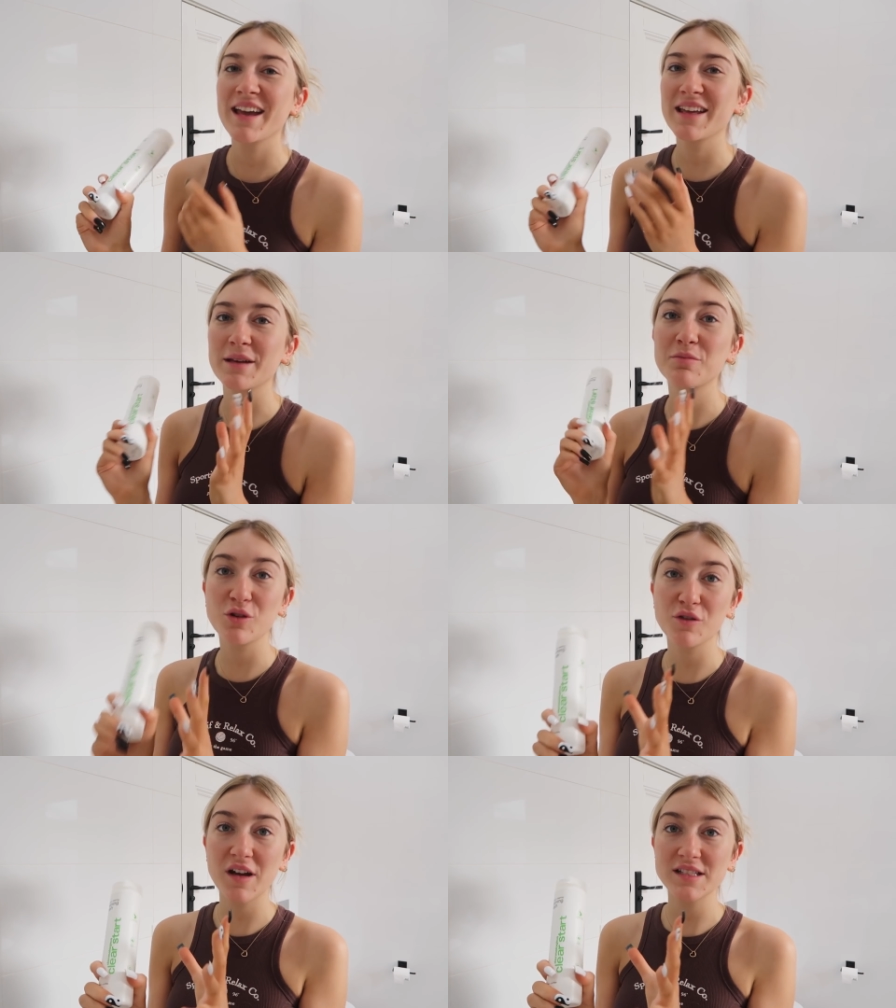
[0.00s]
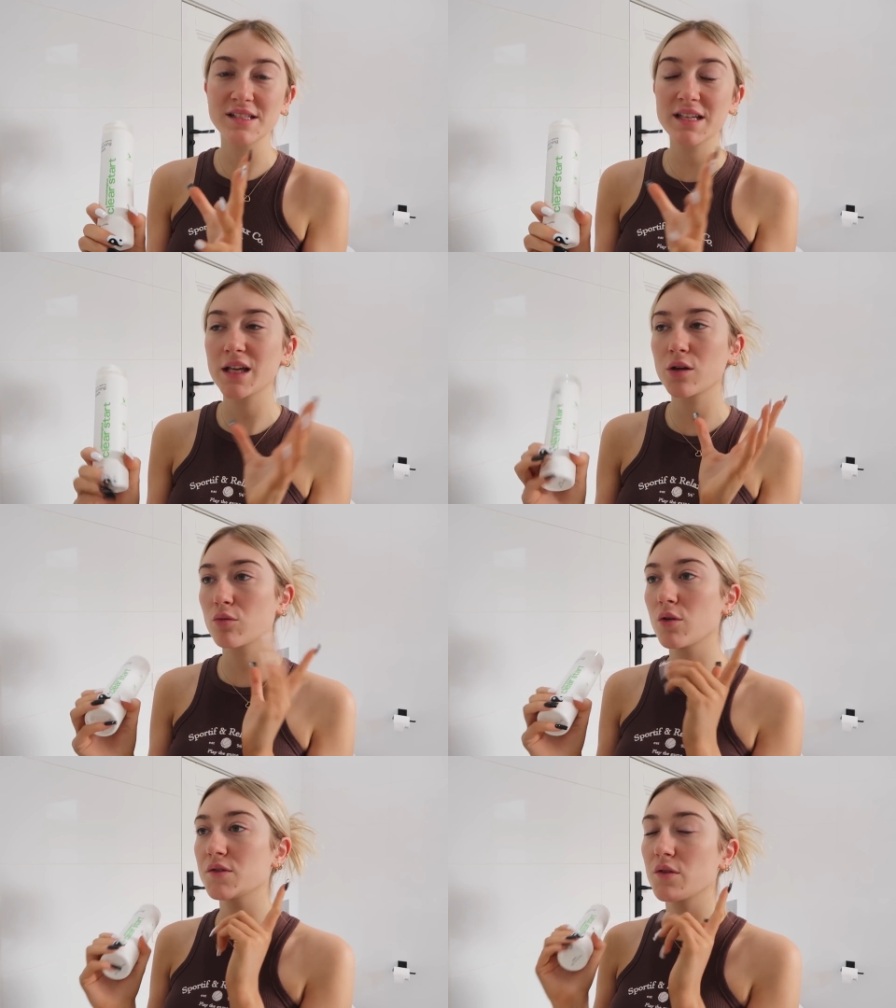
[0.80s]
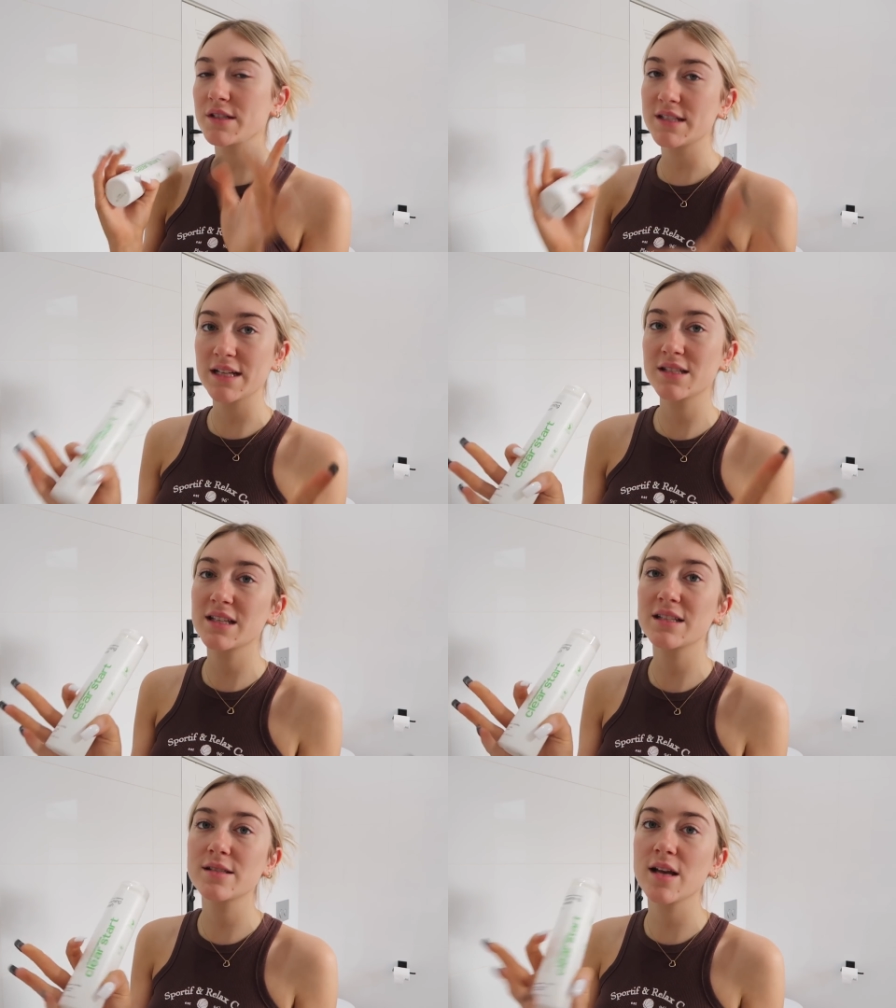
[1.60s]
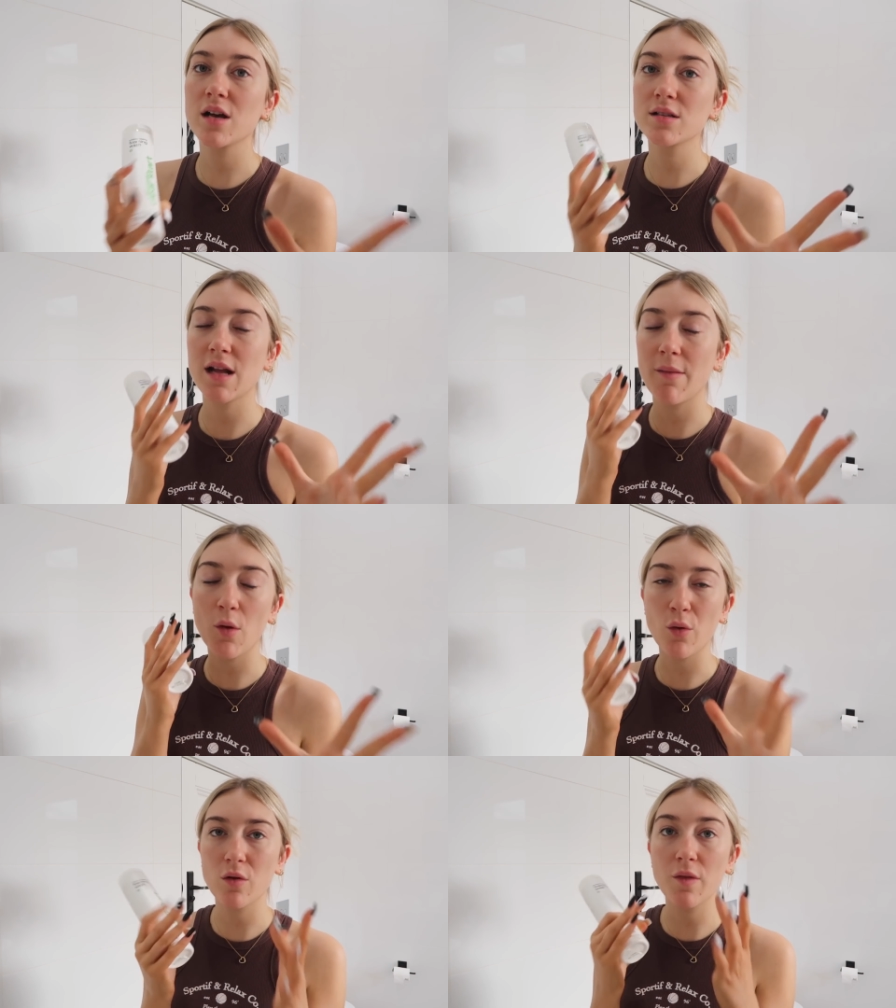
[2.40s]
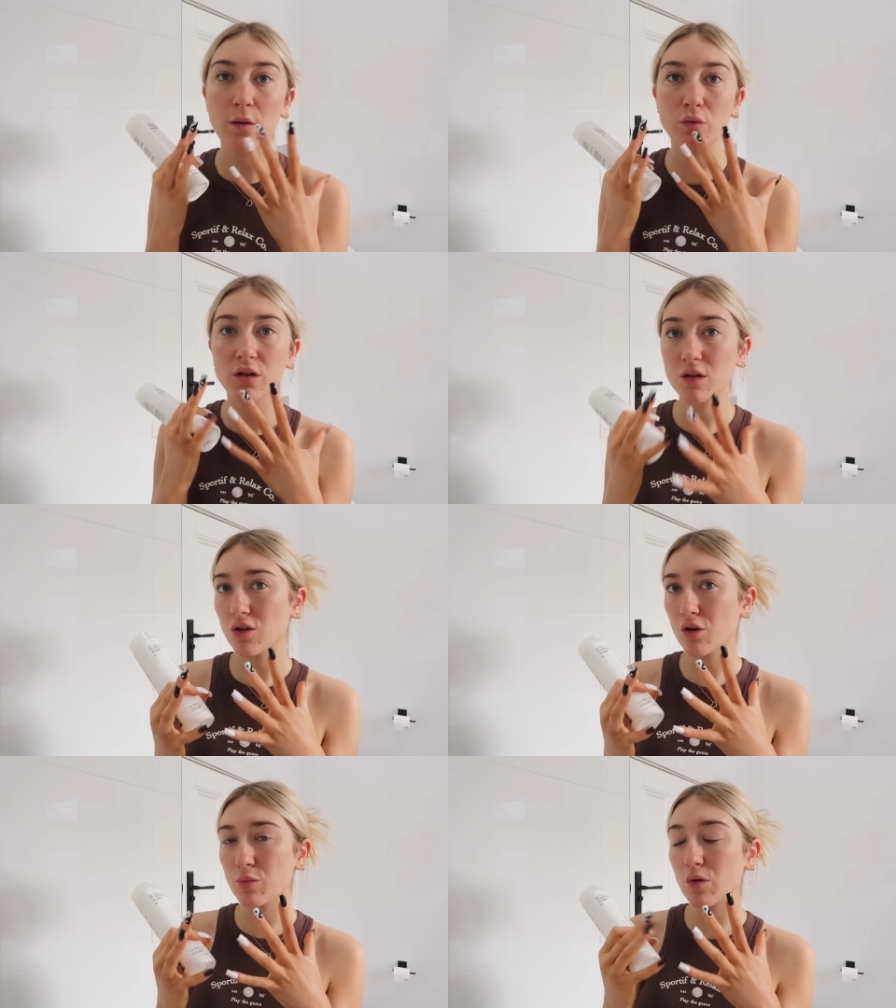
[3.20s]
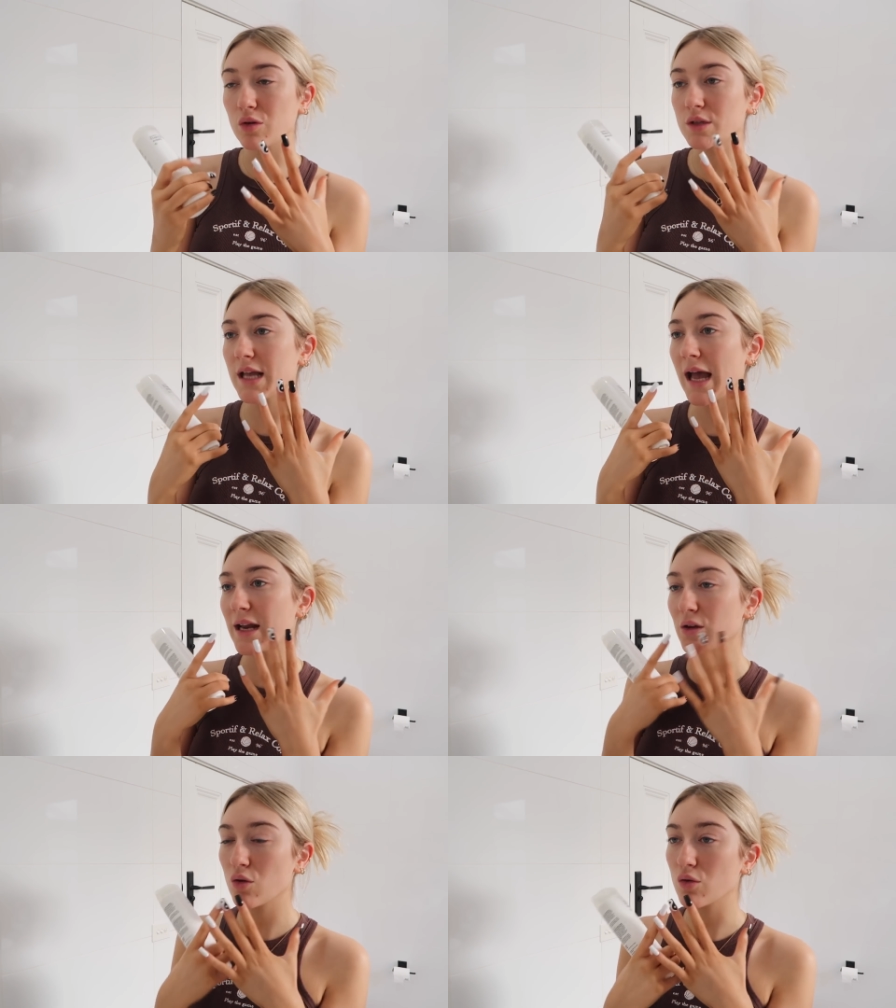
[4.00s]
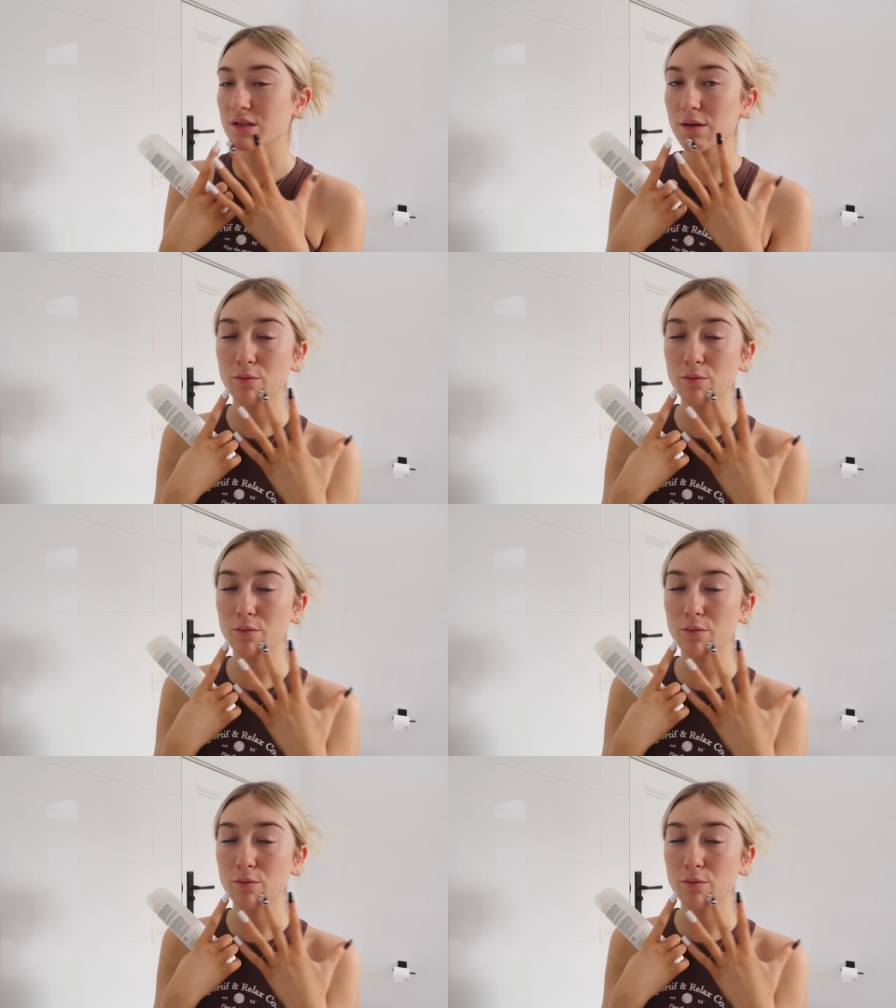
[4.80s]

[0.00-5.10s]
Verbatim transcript: It like purifies the skin and removes all the dead skin cells and oil that would clog pores and cause